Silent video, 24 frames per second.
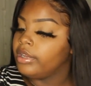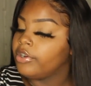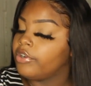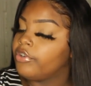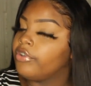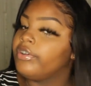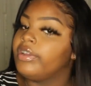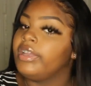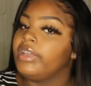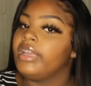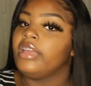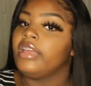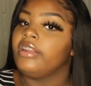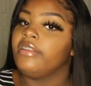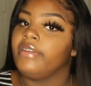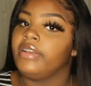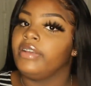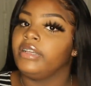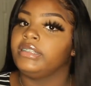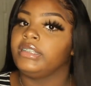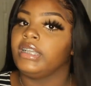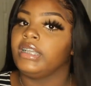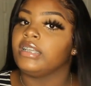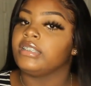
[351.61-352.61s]
creative
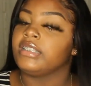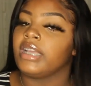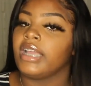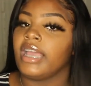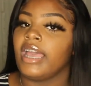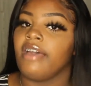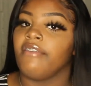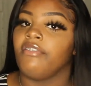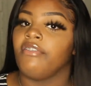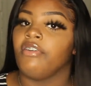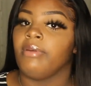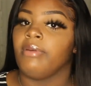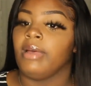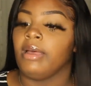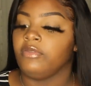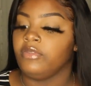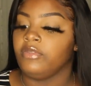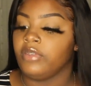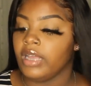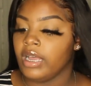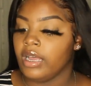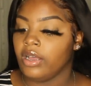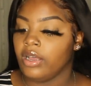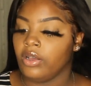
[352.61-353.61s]
hairstyles like half up half
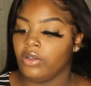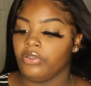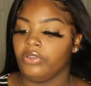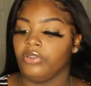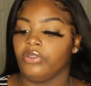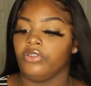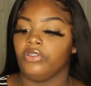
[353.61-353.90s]
down.